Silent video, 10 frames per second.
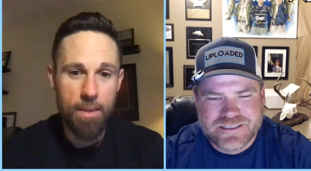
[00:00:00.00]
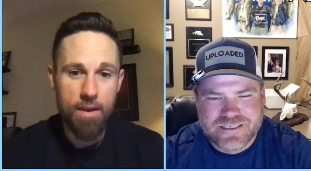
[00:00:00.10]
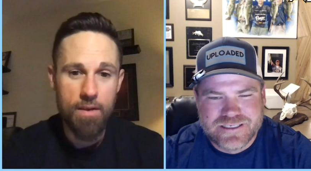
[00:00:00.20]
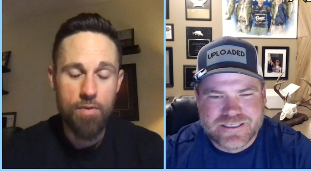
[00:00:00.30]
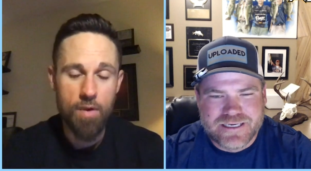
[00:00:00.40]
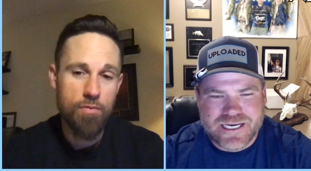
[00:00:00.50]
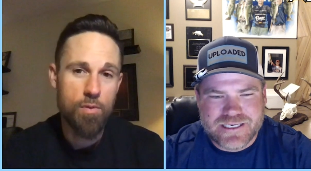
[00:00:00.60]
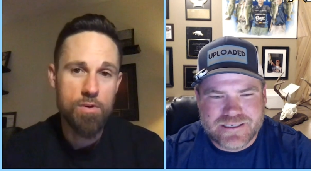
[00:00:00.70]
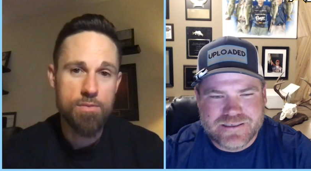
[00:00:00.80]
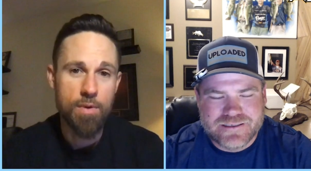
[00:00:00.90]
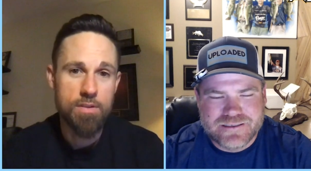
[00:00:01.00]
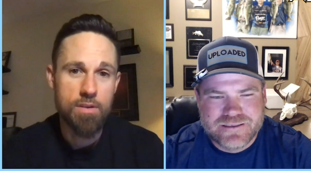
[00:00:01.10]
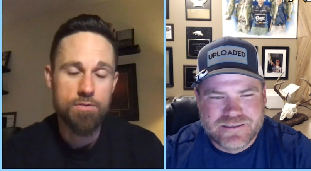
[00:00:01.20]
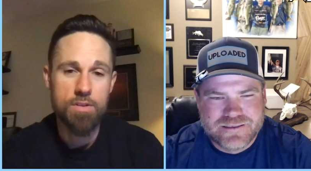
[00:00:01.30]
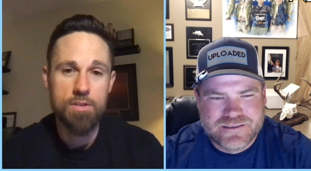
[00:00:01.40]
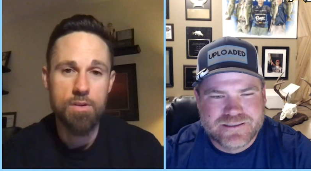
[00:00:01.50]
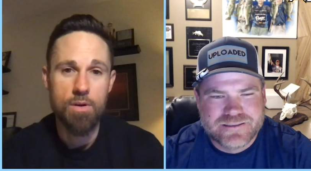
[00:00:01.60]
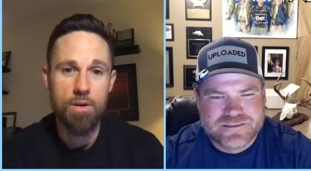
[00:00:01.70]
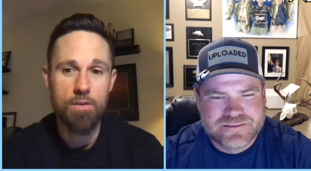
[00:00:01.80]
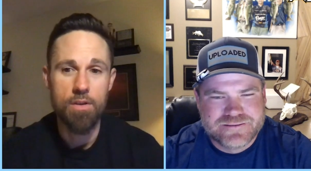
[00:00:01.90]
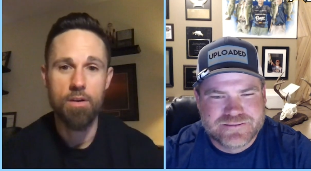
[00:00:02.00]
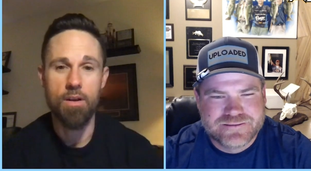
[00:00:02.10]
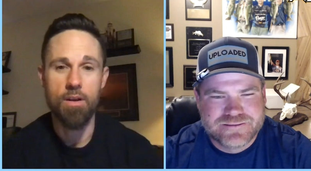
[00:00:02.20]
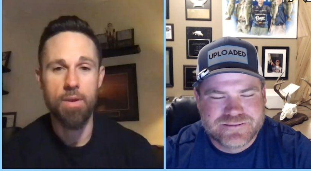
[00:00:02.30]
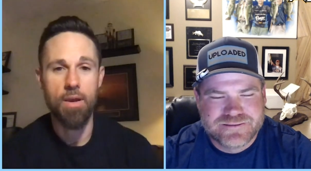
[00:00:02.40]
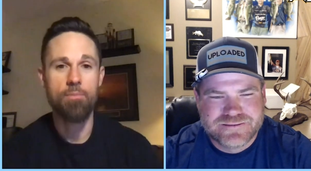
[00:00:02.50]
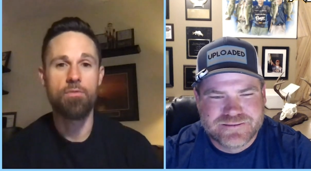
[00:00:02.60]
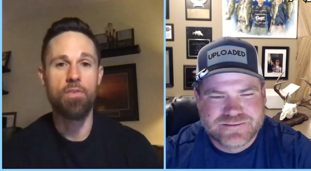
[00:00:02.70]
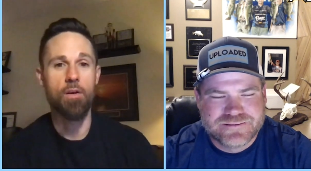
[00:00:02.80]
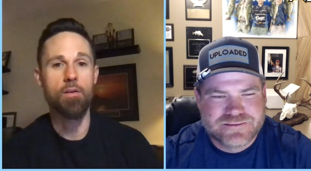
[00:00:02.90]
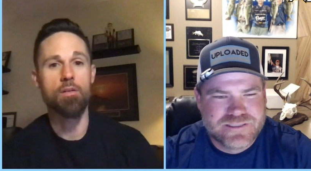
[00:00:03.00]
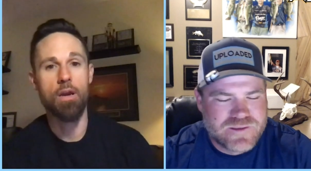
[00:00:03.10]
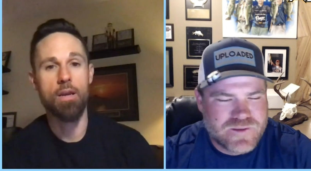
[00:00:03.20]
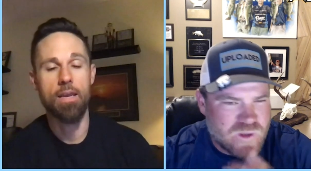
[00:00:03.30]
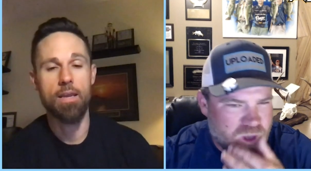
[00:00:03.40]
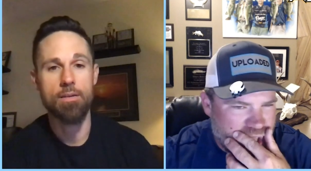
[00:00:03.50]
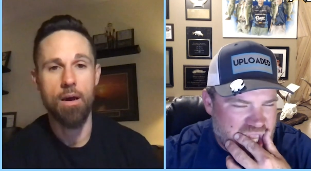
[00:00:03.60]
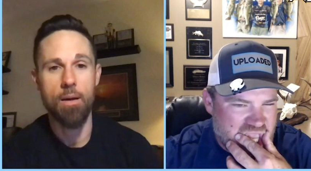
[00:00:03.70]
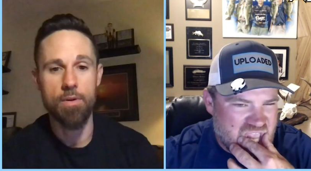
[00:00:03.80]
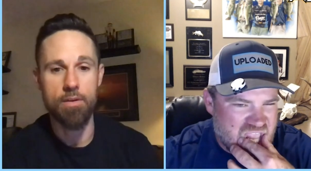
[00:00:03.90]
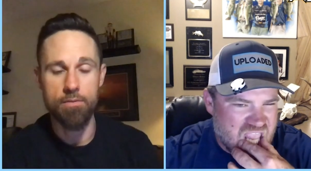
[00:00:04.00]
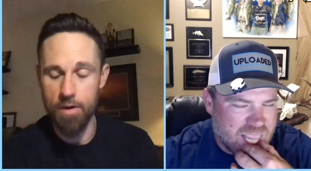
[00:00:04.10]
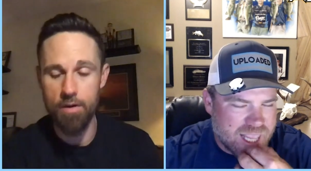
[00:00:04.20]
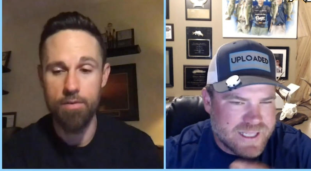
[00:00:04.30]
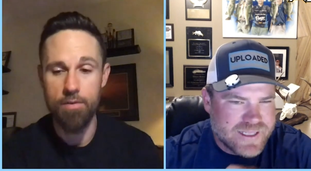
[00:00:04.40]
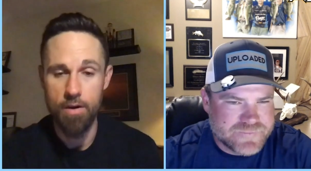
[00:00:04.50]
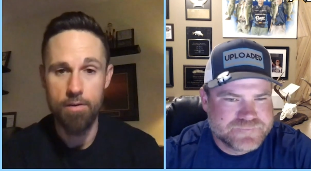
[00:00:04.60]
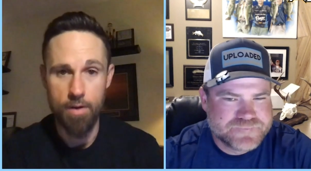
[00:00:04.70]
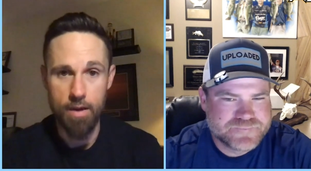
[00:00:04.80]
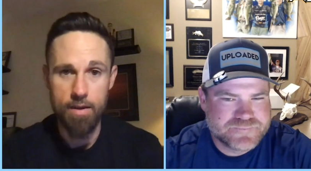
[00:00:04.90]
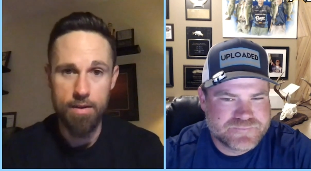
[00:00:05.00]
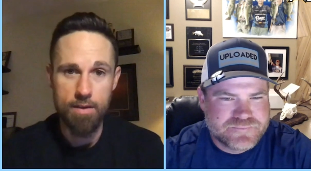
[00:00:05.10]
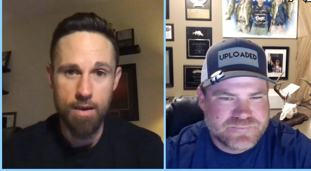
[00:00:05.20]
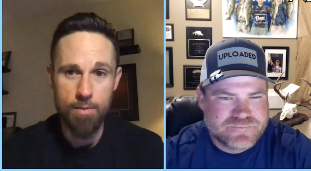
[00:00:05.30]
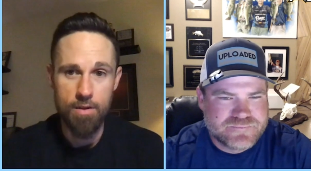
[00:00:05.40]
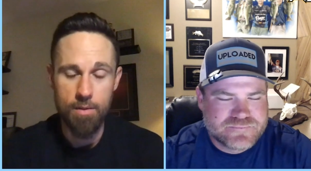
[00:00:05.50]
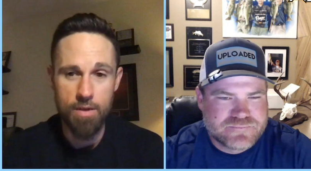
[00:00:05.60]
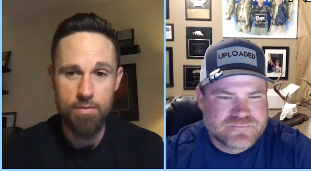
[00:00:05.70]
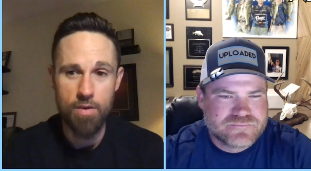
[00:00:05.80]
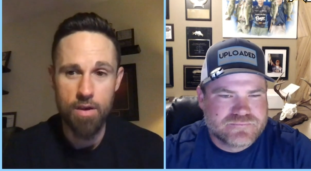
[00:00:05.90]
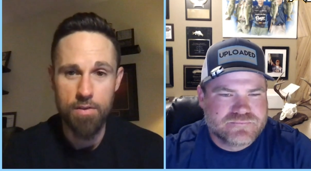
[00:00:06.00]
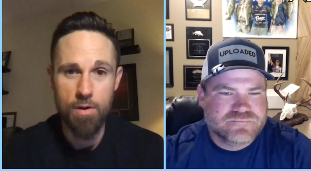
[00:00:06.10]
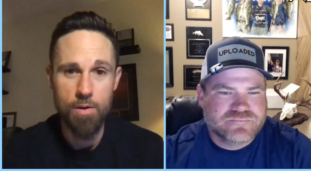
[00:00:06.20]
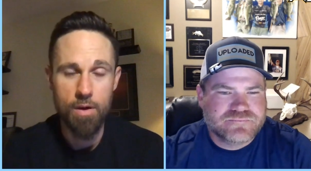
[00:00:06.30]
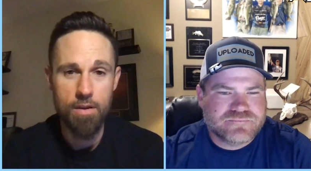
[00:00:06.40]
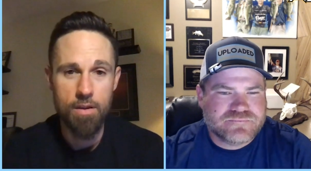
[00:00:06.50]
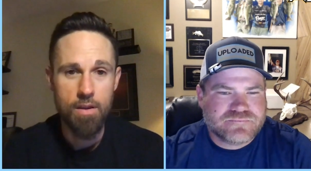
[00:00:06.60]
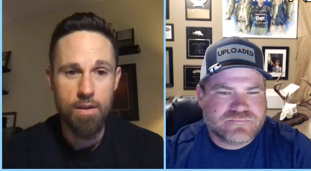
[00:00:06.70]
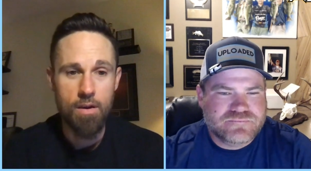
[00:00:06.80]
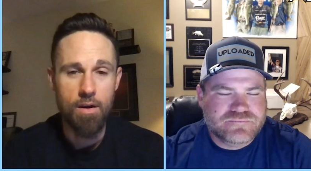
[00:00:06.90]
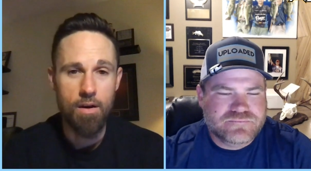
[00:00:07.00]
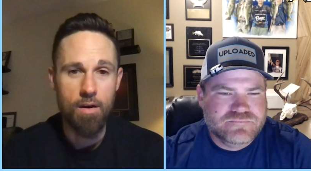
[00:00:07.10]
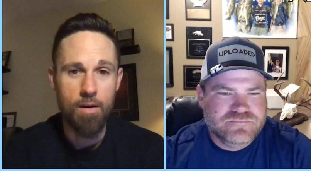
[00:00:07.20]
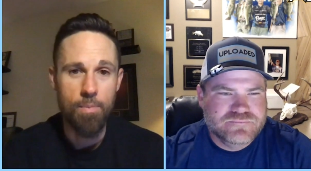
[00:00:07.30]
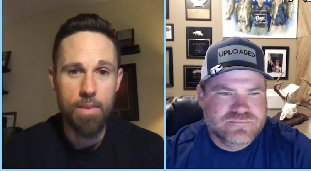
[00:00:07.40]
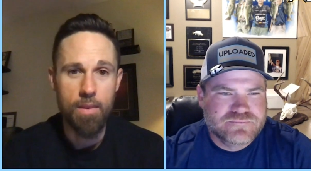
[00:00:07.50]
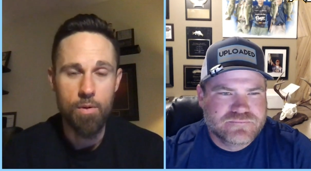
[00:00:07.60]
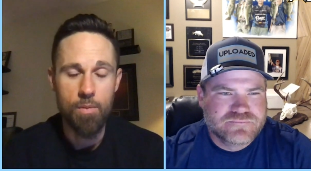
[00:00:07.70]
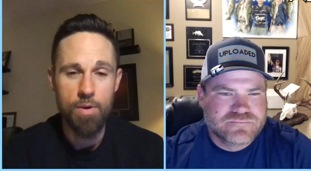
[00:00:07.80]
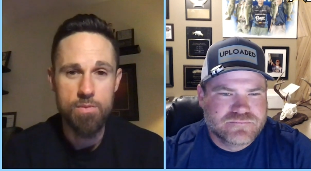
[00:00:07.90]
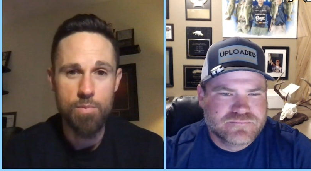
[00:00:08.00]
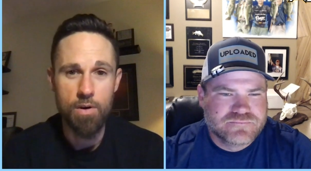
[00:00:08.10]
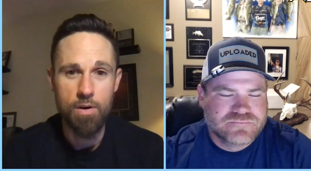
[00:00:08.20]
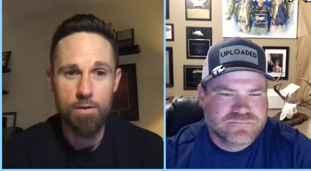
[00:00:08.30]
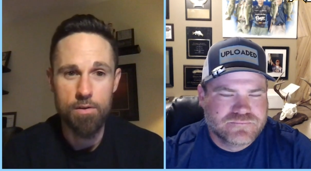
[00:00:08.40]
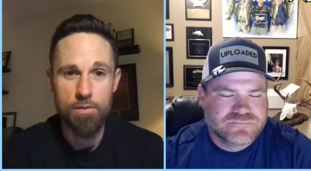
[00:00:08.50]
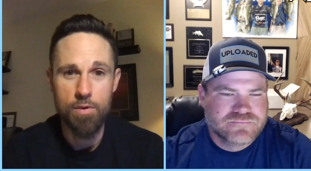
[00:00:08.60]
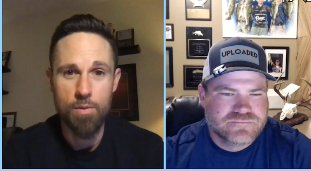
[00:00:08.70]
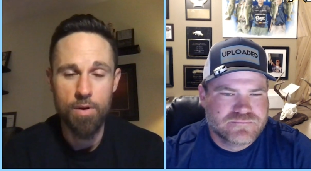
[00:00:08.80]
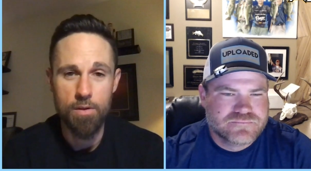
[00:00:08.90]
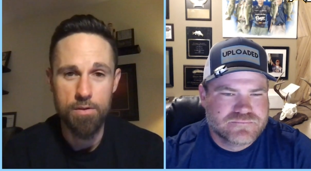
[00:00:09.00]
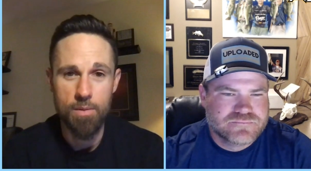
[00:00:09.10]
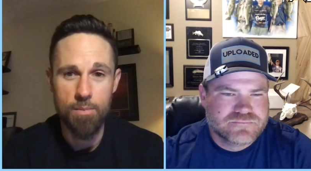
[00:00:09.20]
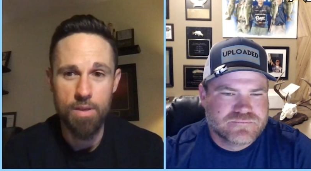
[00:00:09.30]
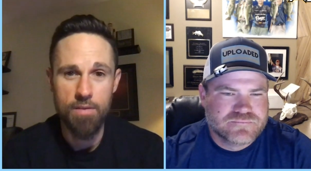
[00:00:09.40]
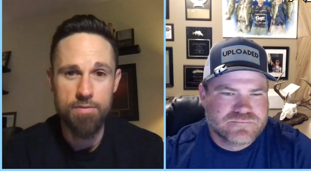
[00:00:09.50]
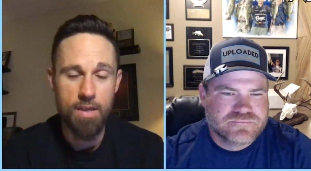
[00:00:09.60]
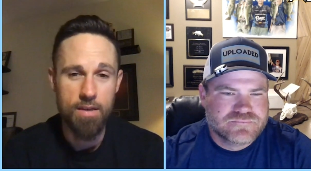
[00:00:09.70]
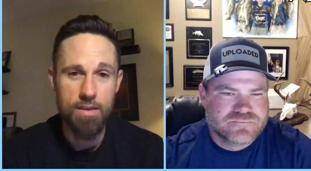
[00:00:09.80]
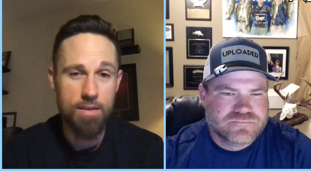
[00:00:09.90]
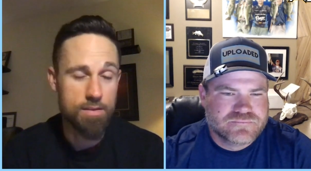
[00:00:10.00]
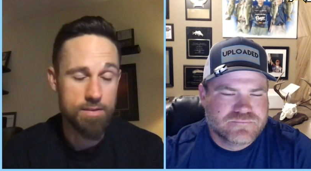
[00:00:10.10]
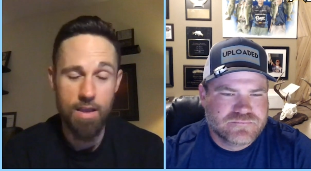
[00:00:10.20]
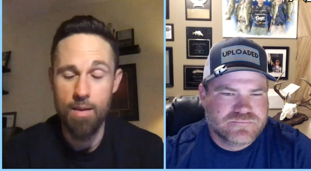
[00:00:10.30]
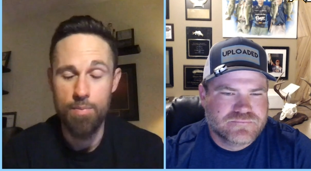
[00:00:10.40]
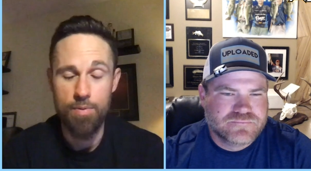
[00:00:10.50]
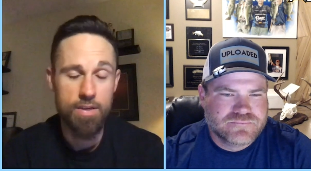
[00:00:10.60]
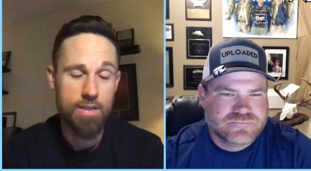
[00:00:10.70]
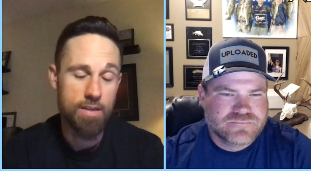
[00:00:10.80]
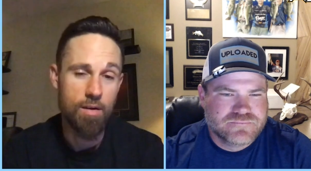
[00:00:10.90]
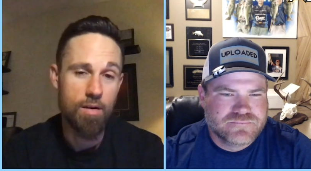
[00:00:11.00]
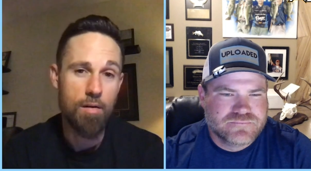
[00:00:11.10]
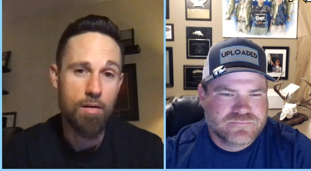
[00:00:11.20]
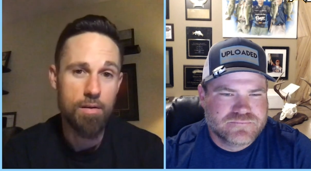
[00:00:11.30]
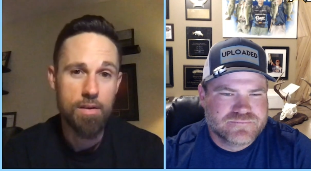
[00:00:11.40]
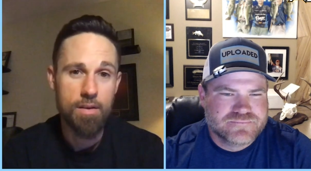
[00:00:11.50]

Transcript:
Speaker 1: and I, I forced myself to do it early on. I mean, I'm very right hand dominant, very, very right hand dominant. I mean, if I throw a, um, you know, a baseball or a football or something left handed, it's not pretty at all.